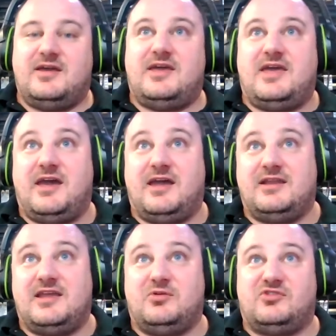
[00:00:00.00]
and
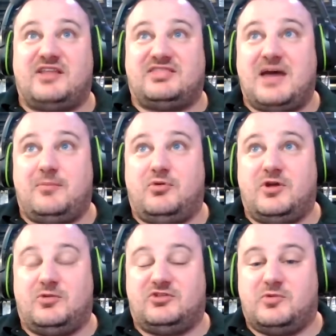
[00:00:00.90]
it was at that point,
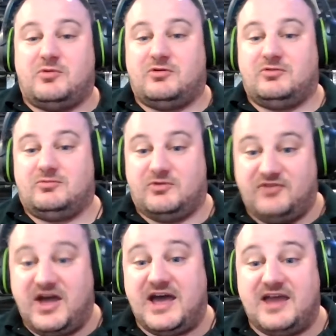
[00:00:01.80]
once we were
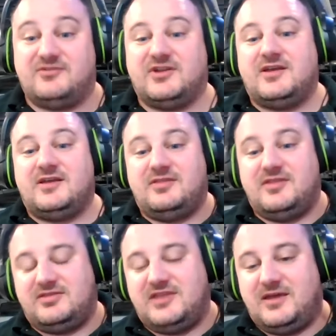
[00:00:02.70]
revived,
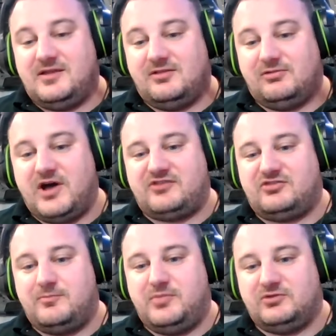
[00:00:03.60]
that they
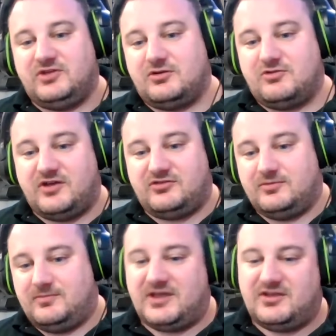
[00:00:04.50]
lost the building
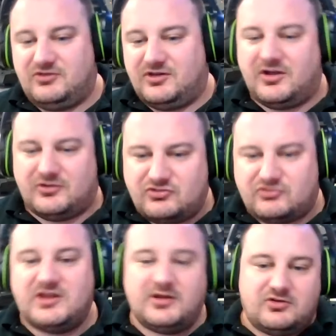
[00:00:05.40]
across, I guess you can call it a
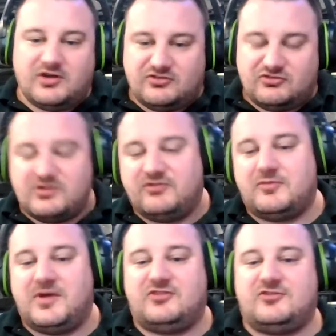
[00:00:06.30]
street, across the street
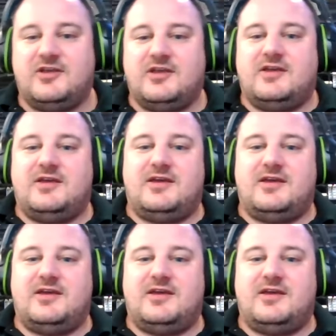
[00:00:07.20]
from us. Yeah.